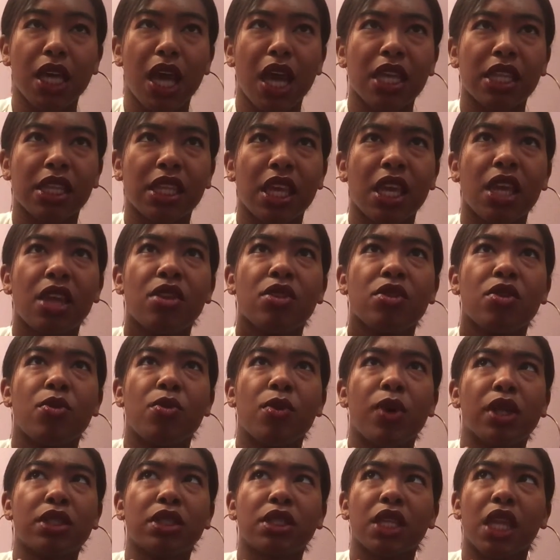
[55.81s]
I think the
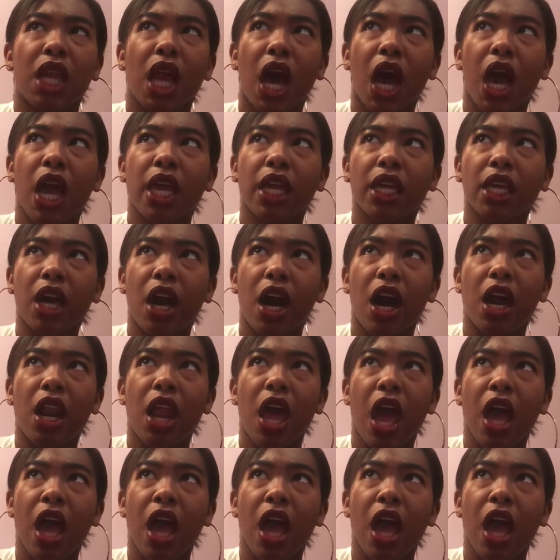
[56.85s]
ones that I got